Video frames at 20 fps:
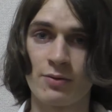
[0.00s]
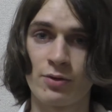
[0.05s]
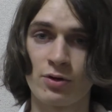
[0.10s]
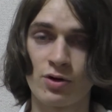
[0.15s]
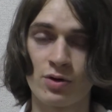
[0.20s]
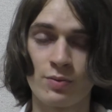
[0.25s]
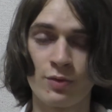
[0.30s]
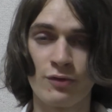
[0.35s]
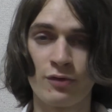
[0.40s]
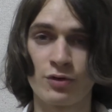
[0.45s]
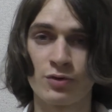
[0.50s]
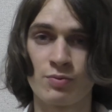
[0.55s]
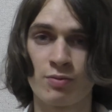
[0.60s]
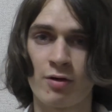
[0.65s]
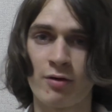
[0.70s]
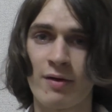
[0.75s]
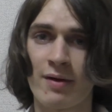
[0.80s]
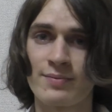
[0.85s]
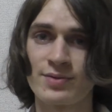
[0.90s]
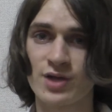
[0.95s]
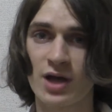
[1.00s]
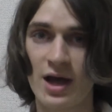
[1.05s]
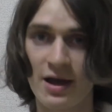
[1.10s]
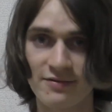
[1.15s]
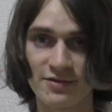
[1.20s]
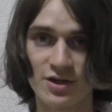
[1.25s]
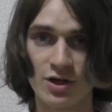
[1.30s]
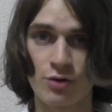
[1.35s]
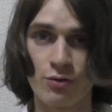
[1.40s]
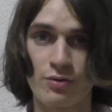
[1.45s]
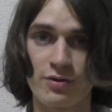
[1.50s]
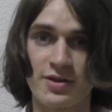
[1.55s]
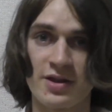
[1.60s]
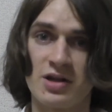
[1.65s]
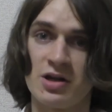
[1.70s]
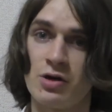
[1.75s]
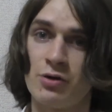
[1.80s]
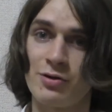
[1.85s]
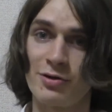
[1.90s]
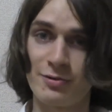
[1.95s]
we're going to move on to programs I've dealt with
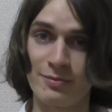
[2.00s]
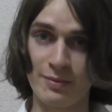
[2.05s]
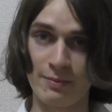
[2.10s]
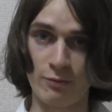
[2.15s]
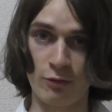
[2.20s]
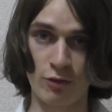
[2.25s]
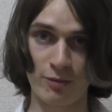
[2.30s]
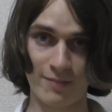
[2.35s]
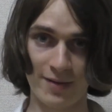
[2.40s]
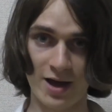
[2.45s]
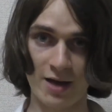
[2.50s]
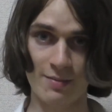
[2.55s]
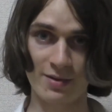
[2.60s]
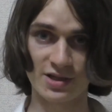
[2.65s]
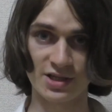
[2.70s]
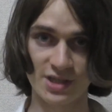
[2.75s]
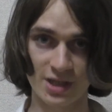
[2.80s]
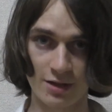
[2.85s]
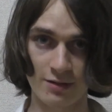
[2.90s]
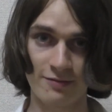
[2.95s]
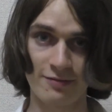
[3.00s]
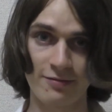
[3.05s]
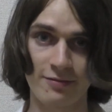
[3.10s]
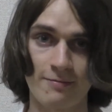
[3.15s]
and know a little bit more about myself.